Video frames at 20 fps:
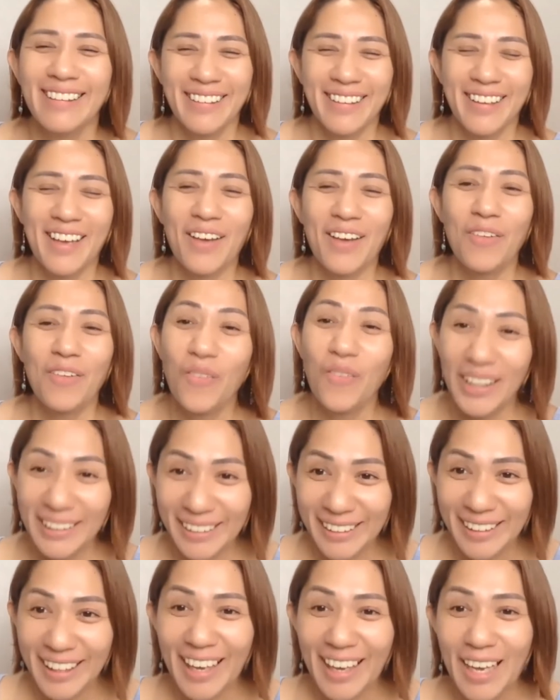okay,
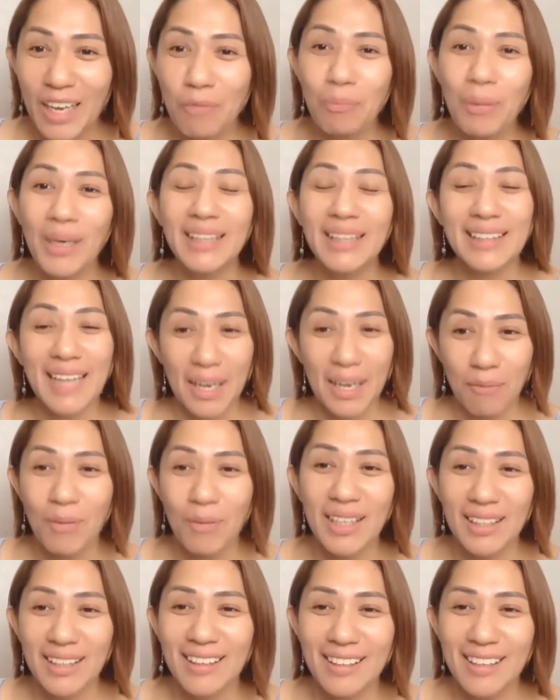one day, pag
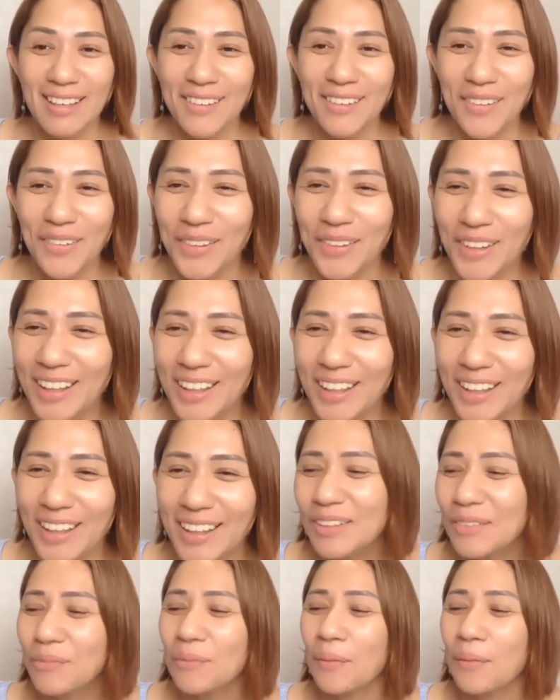timing na ni Lord,